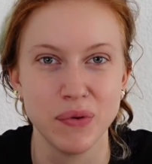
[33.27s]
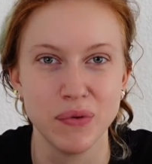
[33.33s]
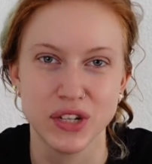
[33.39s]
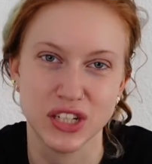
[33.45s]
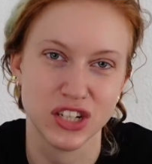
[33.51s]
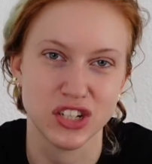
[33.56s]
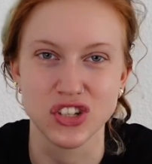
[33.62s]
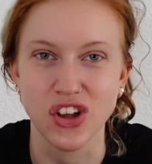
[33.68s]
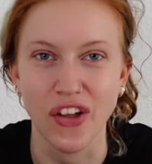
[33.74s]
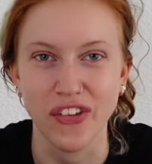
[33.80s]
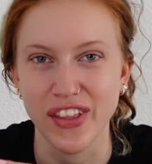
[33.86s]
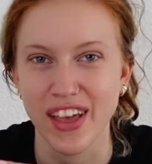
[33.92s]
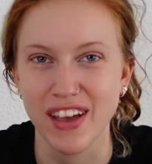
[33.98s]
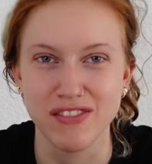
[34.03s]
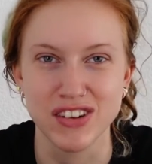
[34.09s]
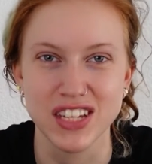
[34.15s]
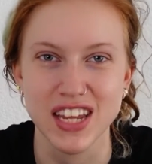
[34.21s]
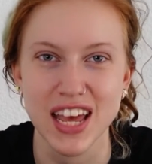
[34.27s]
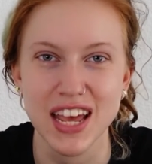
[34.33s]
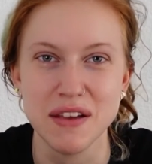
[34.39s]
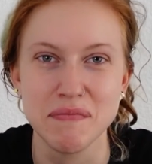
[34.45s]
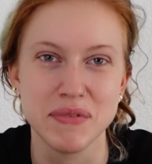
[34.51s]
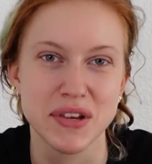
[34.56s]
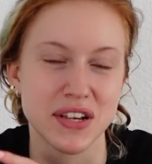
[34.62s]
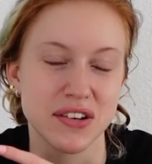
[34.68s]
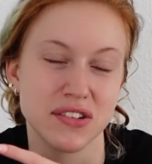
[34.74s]
which is not every
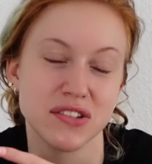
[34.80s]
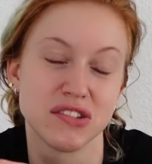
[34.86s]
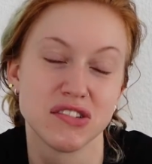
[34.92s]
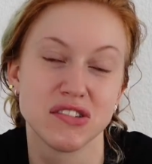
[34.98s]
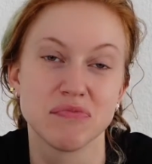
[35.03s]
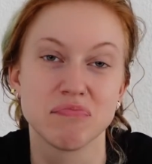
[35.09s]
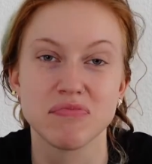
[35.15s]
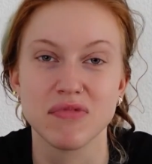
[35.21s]
day because